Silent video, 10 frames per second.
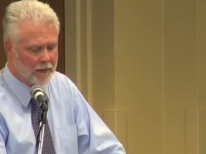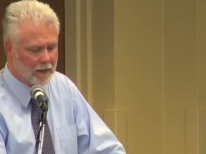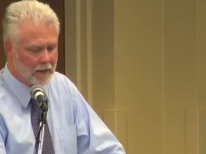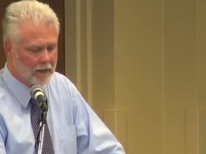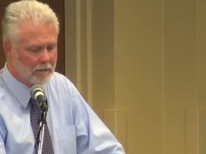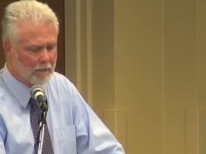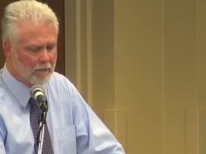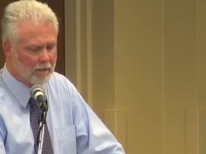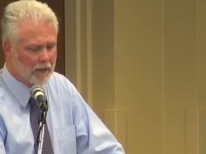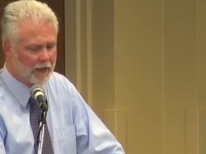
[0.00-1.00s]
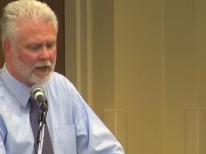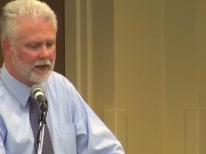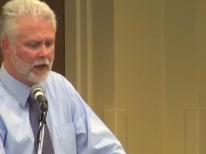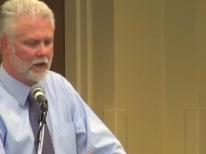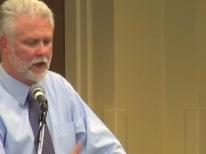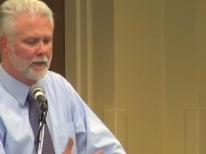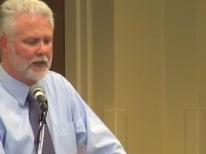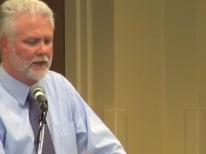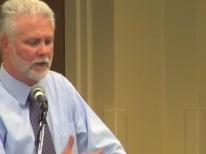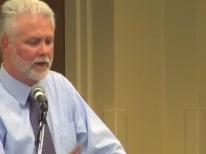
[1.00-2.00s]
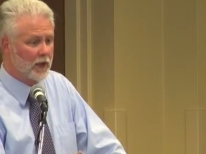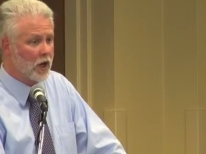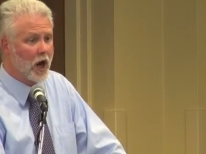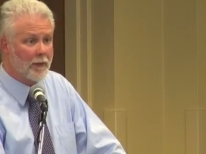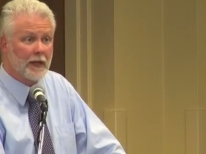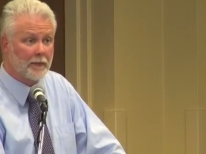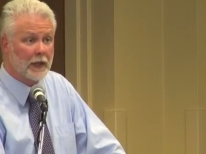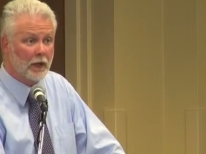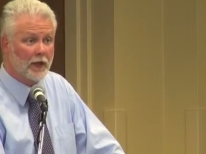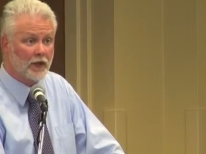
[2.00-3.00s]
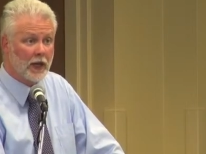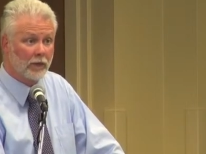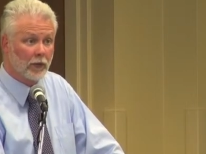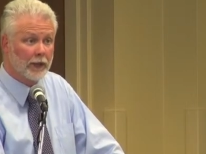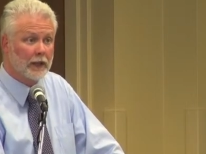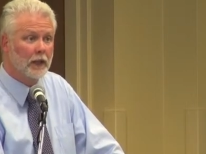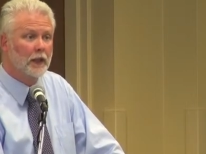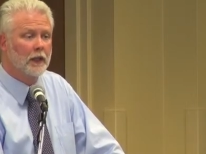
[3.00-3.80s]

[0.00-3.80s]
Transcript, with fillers: um, I think there, will be sort of a comment period generally.